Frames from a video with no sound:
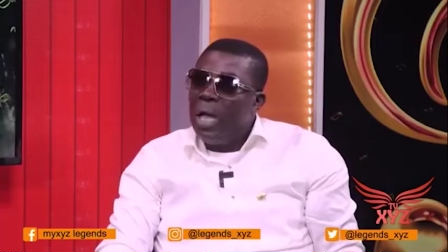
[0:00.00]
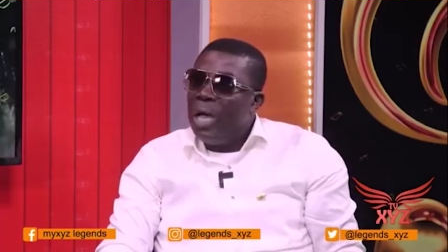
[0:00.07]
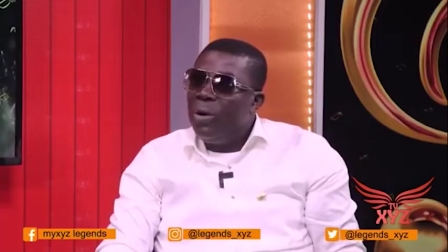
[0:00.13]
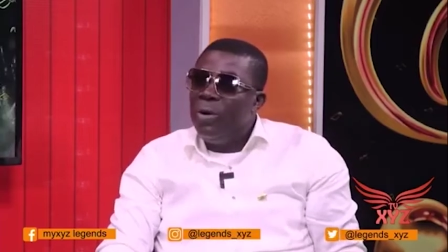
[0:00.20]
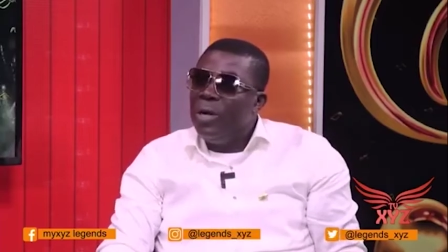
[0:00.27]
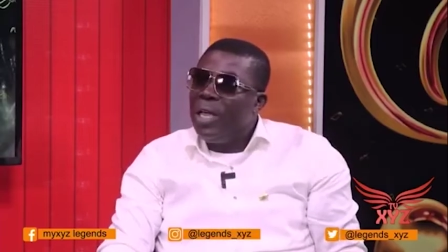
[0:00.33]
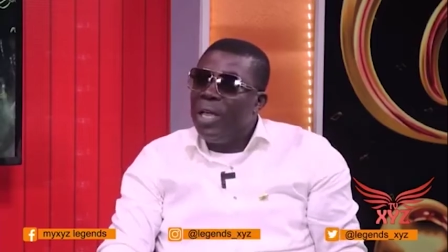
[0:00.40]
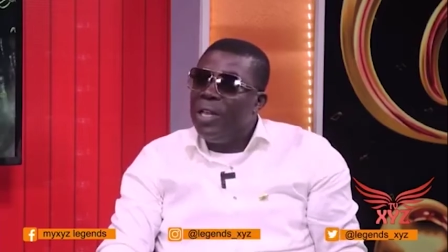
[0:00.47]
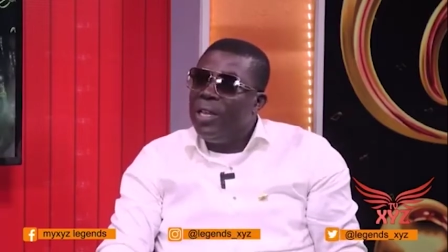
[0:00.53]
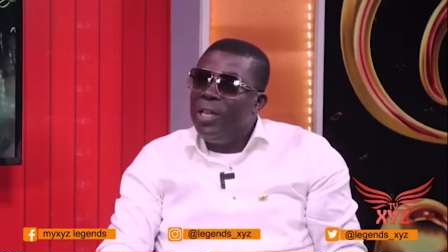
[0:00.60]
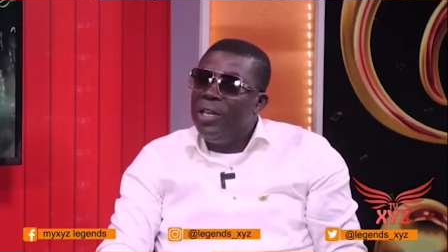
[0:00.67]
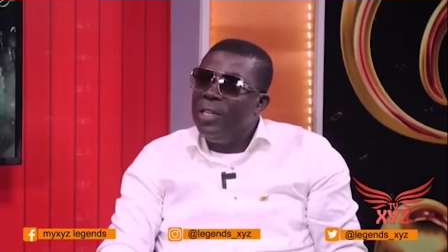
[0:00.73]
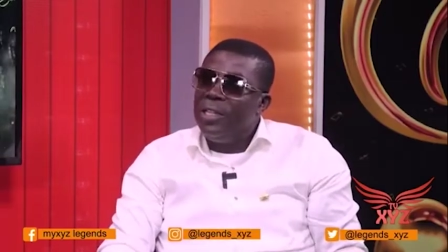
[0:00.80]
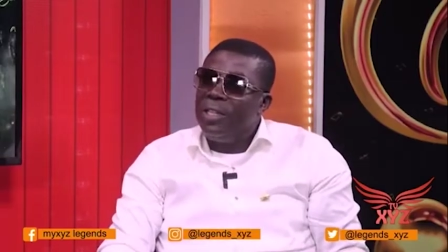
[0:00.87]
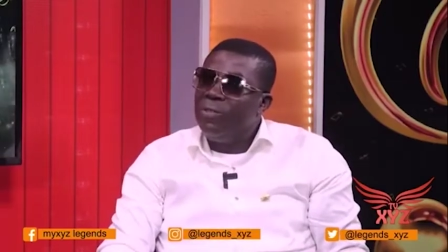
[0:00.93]
I don't get
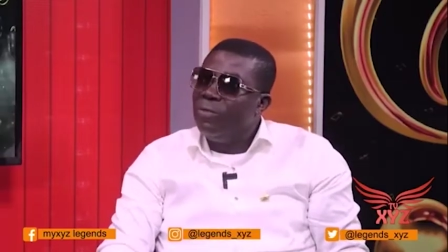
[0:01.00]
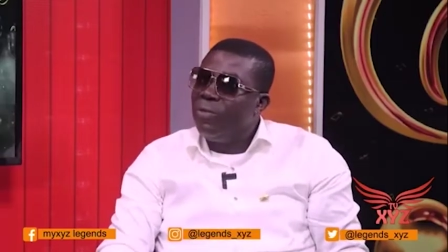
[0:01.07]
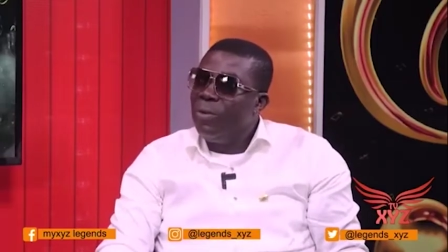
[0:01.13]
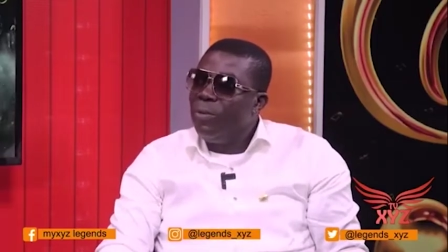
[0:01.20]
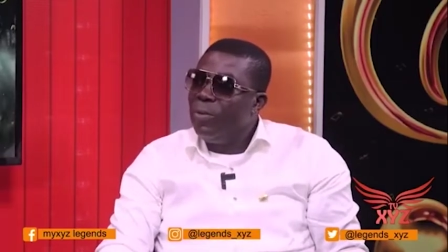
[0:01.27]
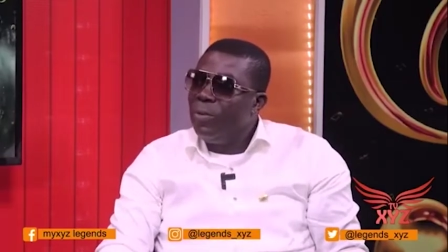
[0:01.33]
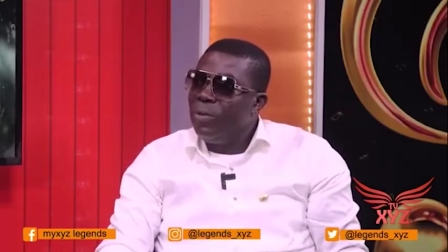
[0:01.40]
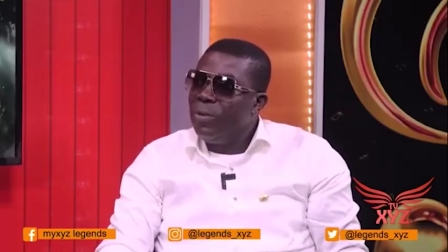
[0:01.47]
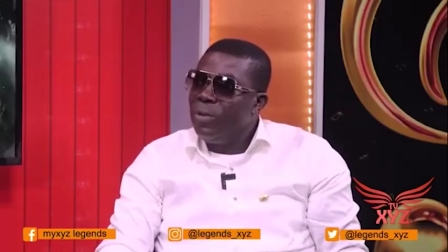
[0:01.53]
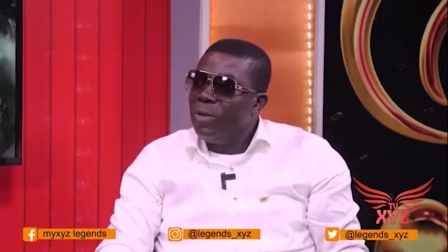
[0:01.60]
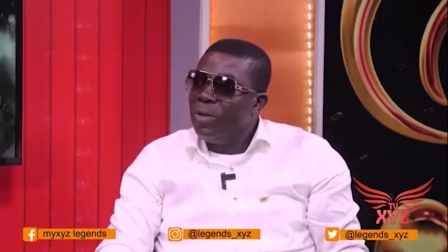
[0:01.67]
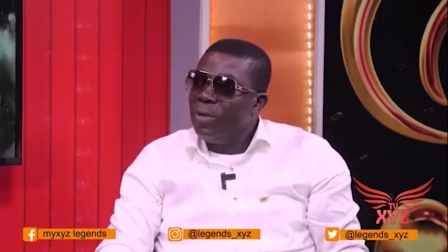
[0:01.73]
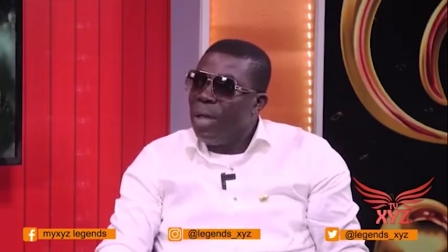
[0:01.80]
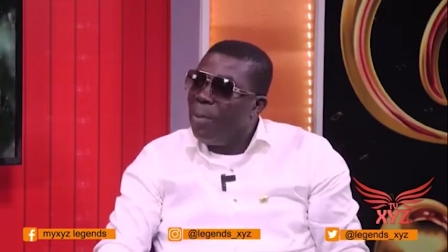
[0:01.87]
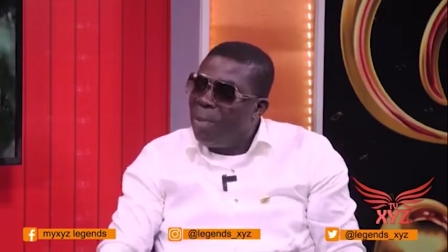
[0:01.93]
anything from
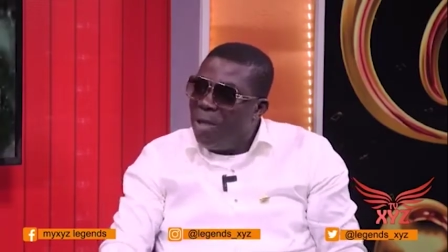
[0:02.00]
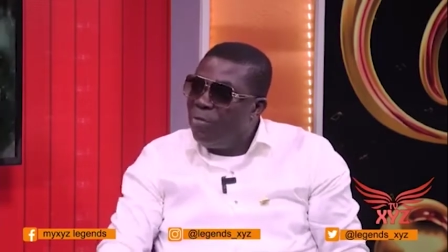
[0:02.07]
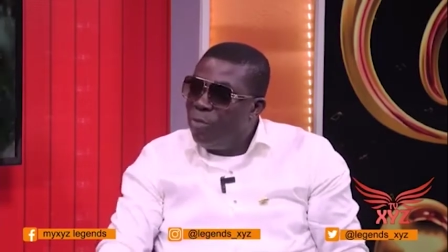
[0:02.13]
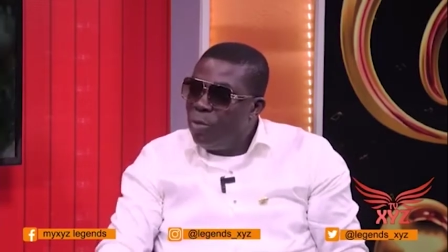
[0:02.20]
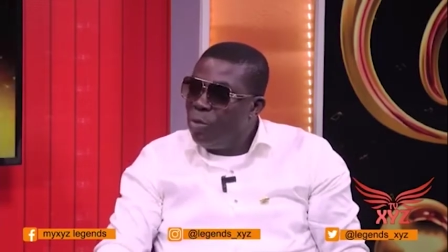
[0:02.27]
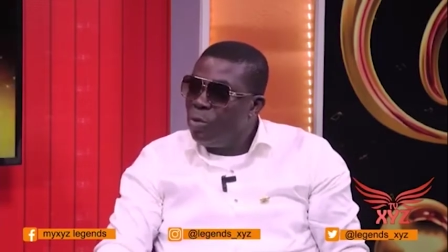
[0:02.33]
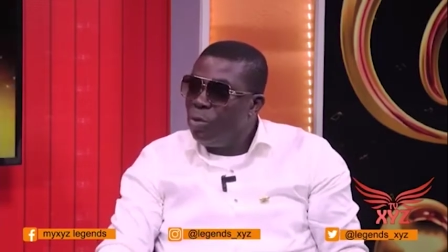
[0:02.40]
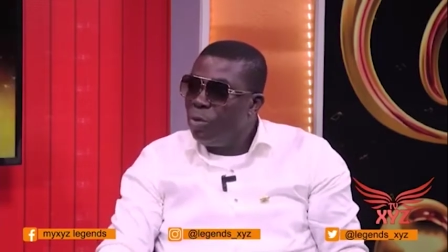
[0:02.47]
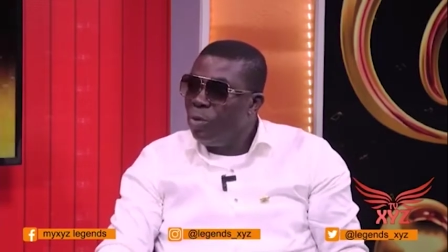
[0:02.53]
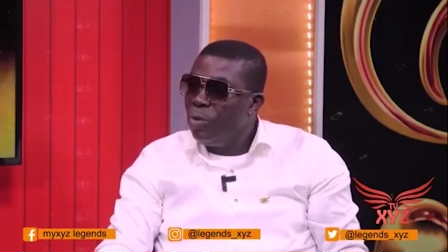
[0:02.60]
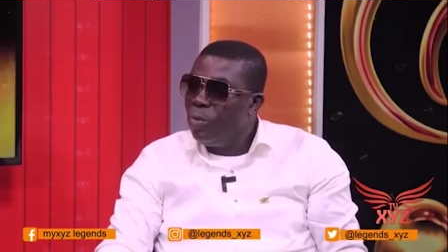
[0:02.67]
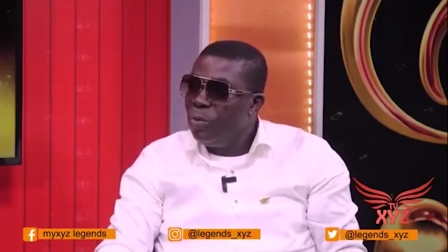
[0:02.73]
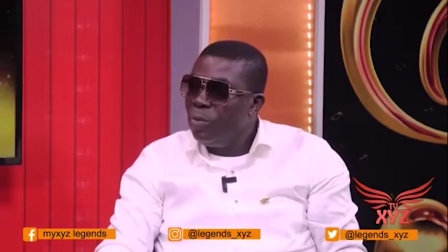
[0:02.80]
music, apart from show.